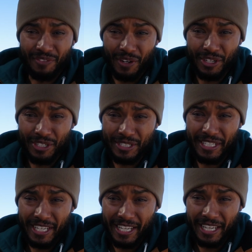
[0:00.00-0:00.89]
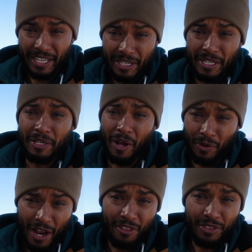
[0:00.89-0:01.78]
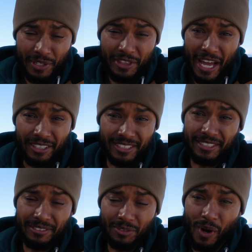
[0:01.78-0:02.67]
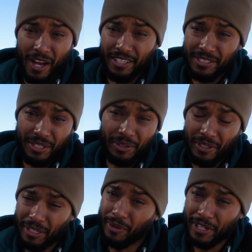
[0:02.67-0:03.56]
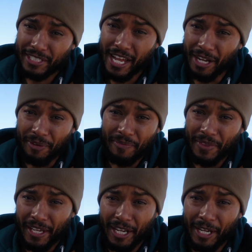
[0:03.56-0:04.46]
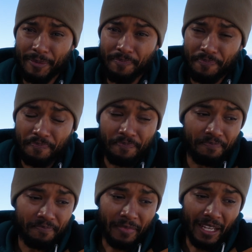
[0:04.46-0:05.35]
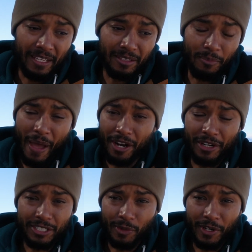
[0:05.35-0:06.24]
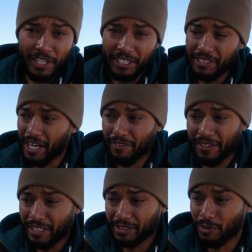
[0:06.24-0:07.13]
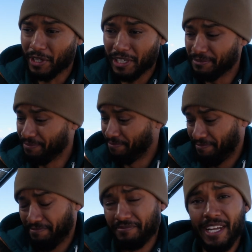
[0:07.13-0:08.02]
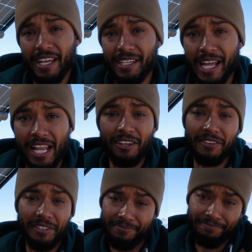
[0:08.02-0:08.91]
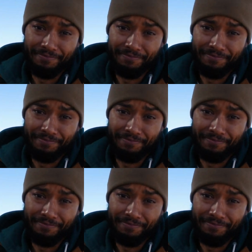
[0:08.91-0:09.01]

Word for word: inverter is getting around 3,000 watts, so it works out. The batteries are working. Everything's working. I love it.